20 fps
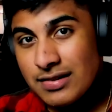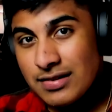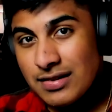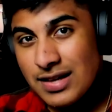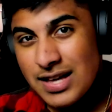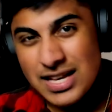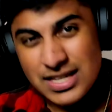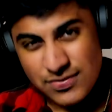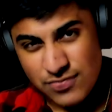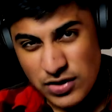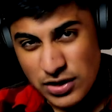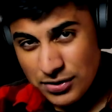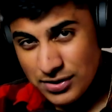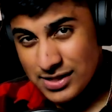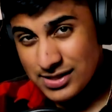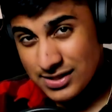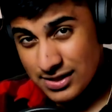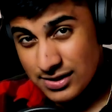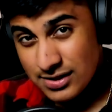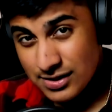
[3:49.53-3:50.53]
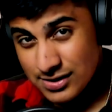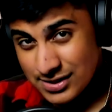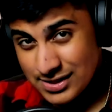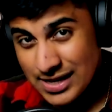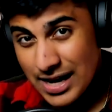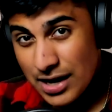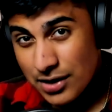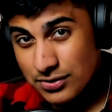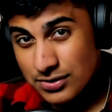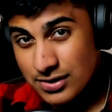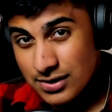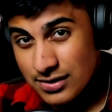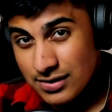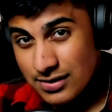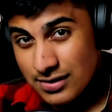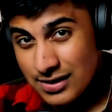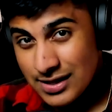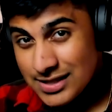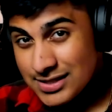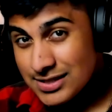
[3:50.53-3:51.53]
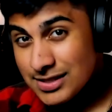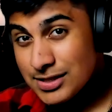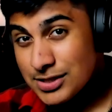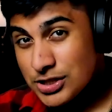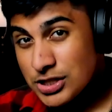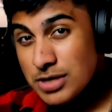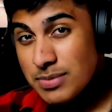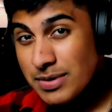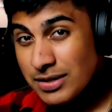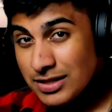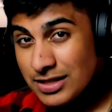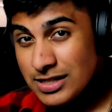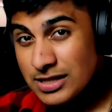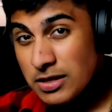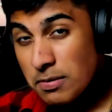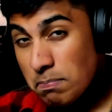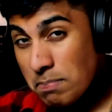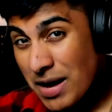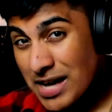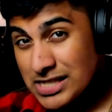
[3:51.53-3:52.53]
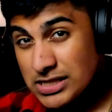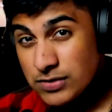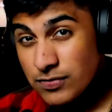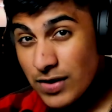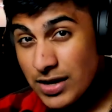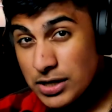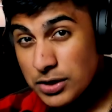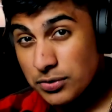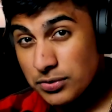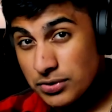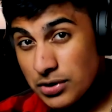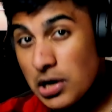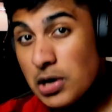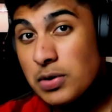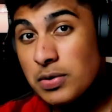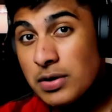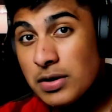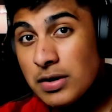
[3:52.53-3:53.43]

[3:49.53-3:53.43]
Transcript: as weird as it does sound, is legitimately the best way you'll know